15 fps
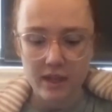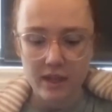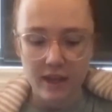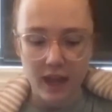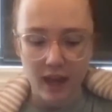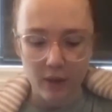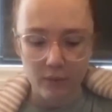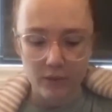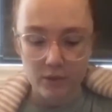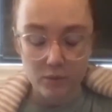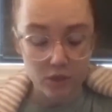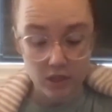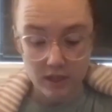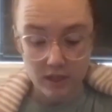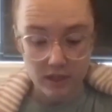outwards,
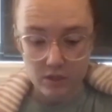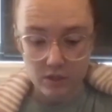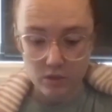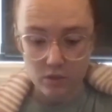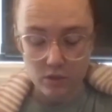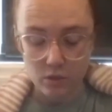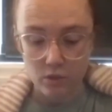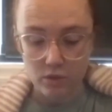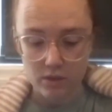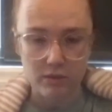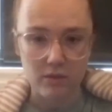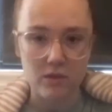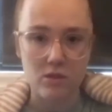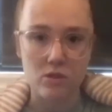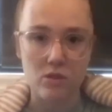which I think is also awesome,
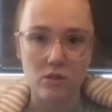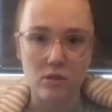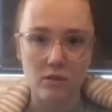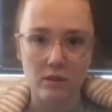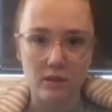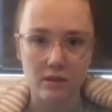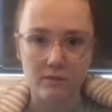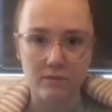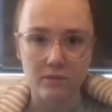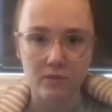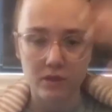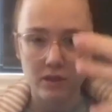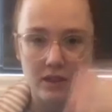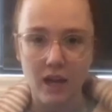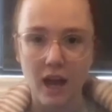because you
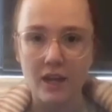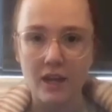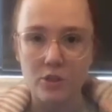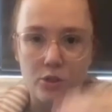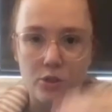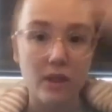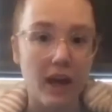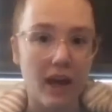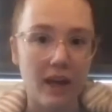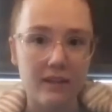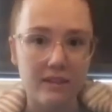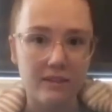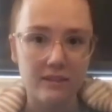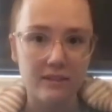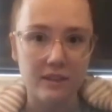can't do that
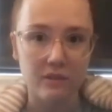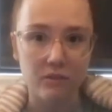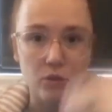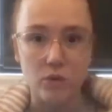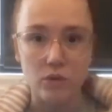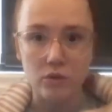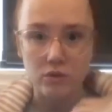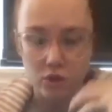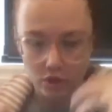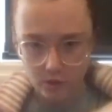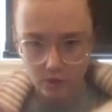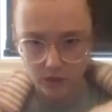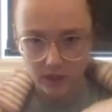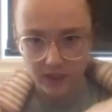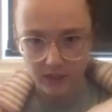if you're just
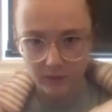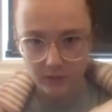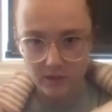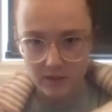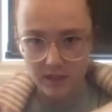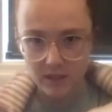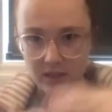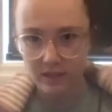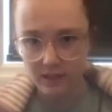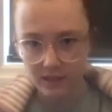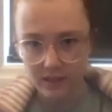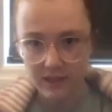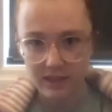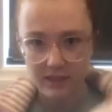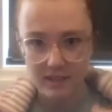looking inwards. Like,
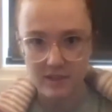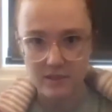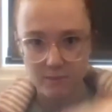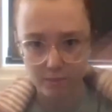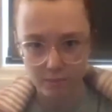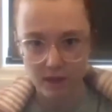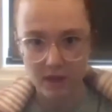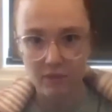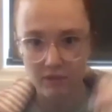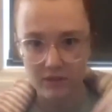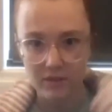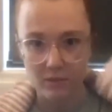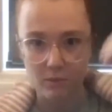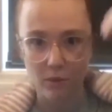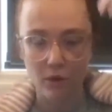there's
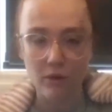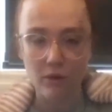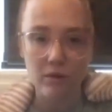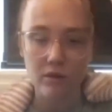benefits in both.